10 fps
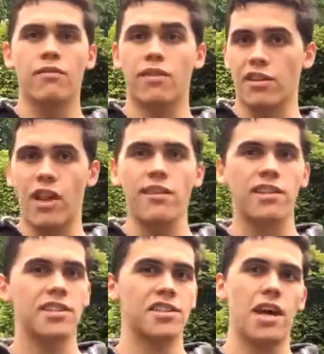For a lot of
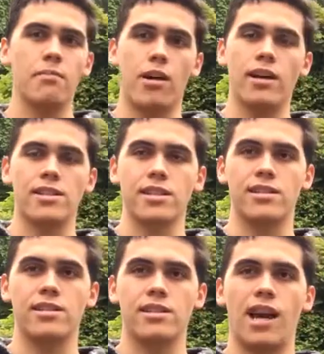the design
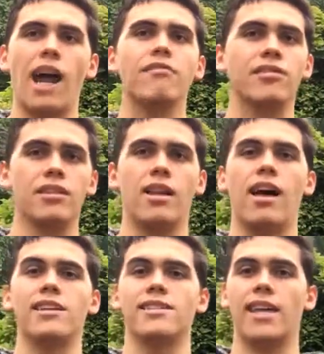process, I
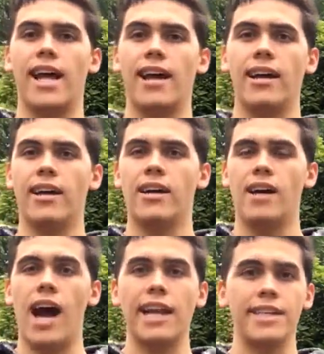realized that
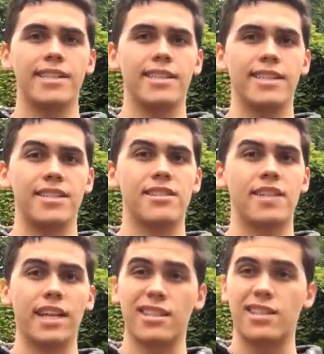I needed to just
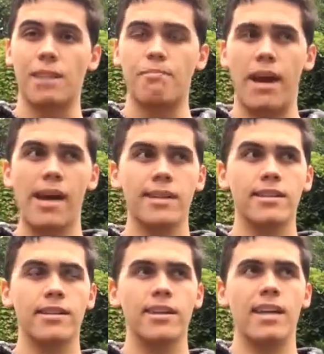take a step back
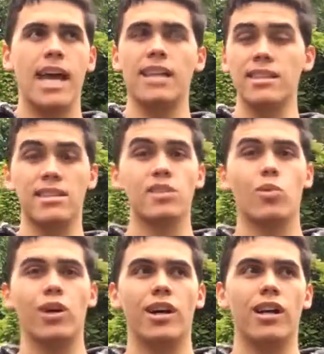and listen to
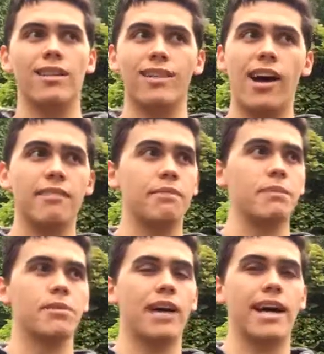what a lot of
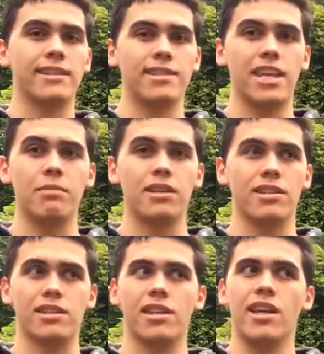people had to say,
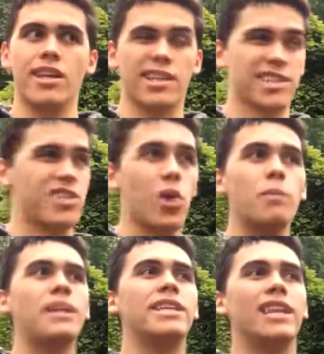because there's so
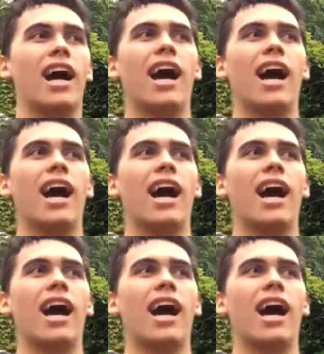many